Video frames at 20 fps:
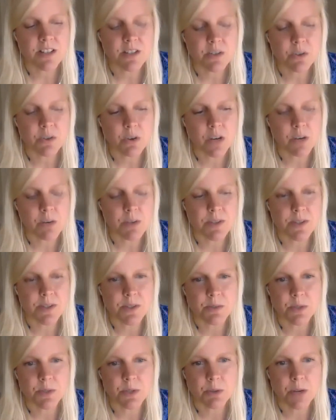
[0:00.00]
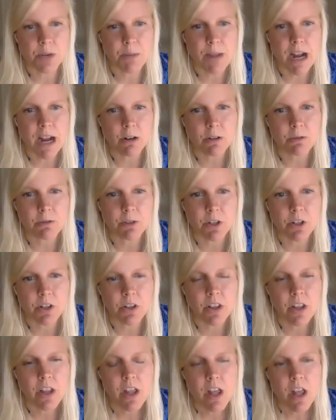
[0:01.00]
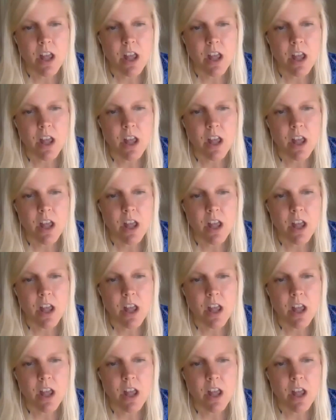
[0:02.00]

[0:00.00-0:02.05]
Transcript: story was quite powerful.